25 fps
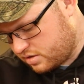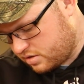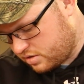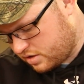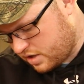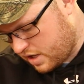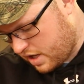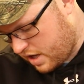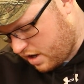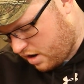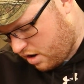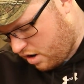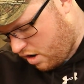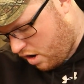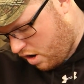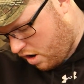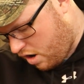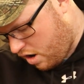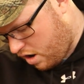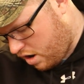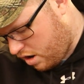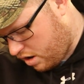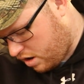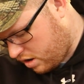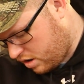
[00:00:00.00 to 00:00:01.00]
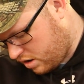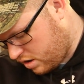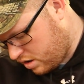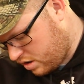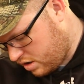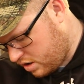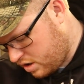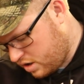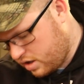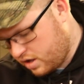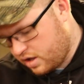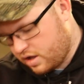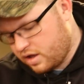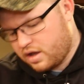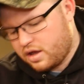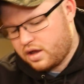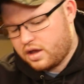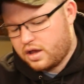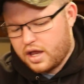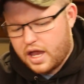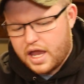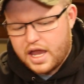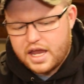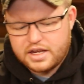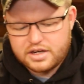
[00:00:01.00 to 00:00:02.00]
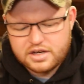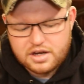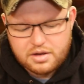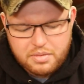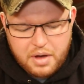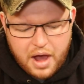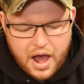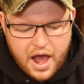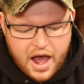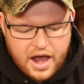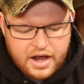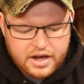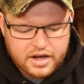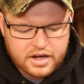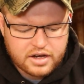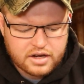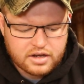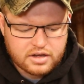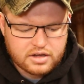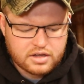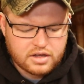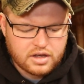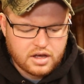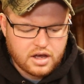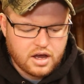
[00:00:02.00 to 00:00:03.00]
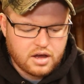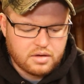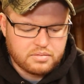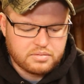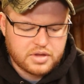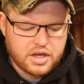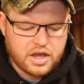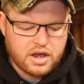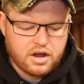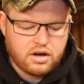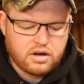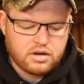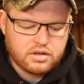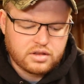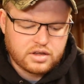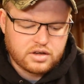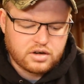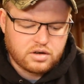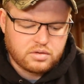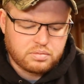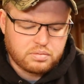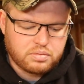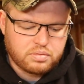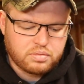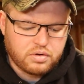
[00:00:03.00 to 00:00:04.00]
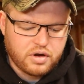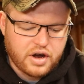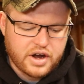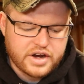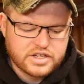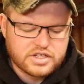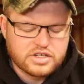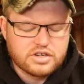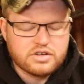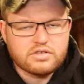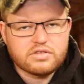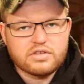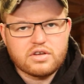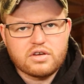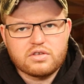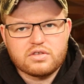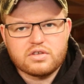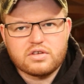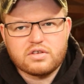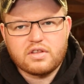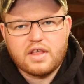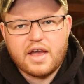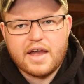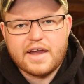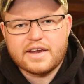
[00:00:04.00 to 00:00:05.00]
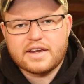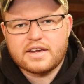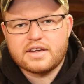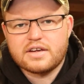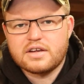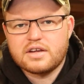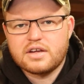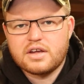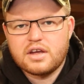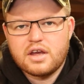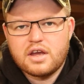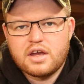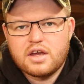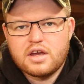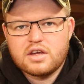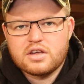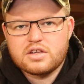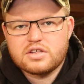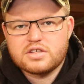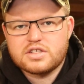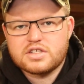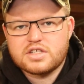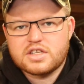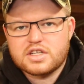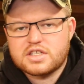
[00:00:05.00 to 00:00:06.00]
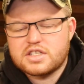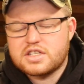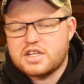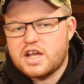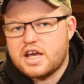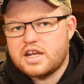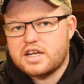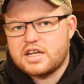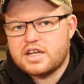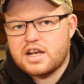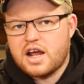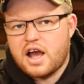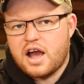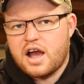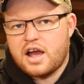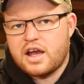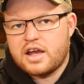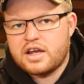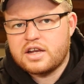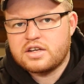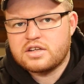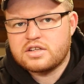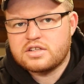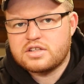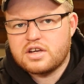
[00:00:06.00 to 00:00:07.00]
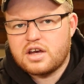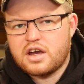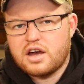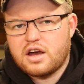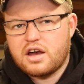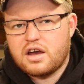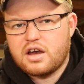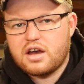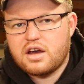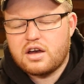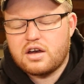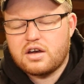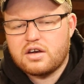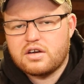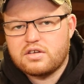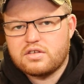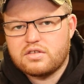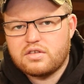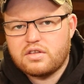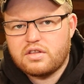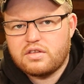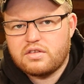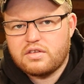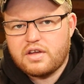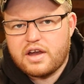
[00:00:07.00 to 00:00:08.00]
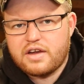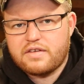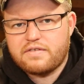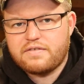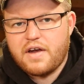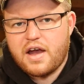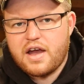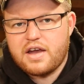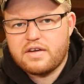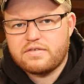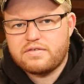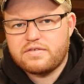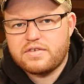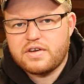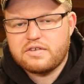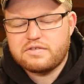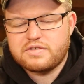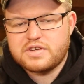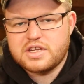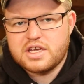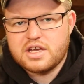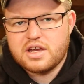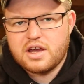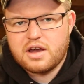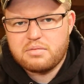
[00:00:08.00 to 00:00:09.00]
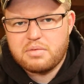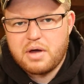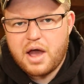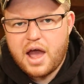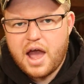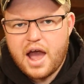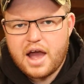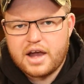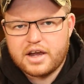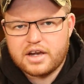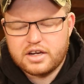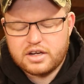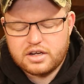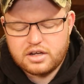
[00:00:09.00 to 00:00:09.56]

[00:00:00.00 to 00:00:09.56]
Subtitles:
They are 8 in a pack. They are a little pricier though. They're like $6.99 to like $5.50 a pack.